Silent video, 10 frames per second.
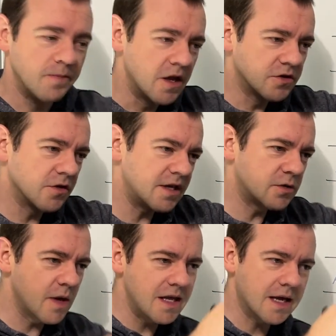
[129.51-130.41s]
So this
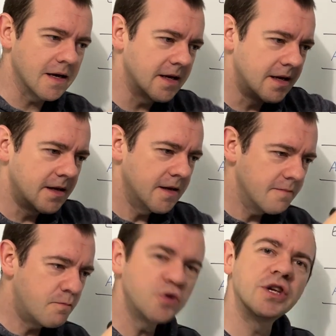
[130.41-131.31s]
way you can
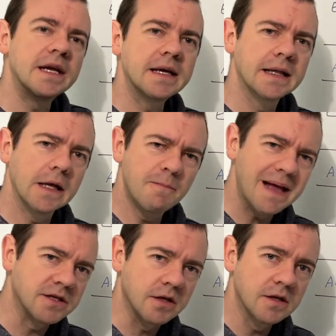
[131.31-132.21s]
budget a little
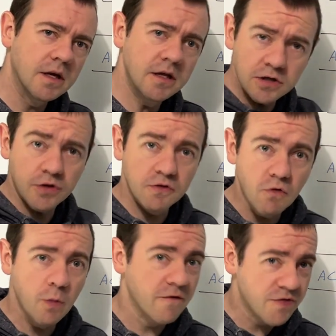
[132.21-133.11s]
better. And there's nothing
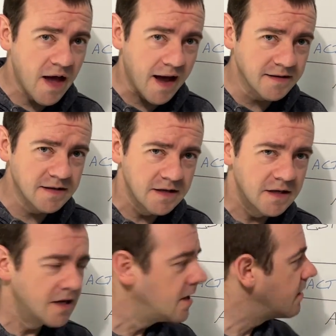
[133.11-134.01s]
wrong with that,
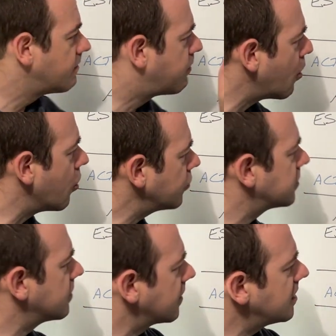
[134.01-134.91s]
but
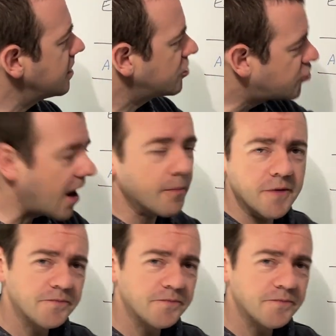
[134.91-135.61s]
the trap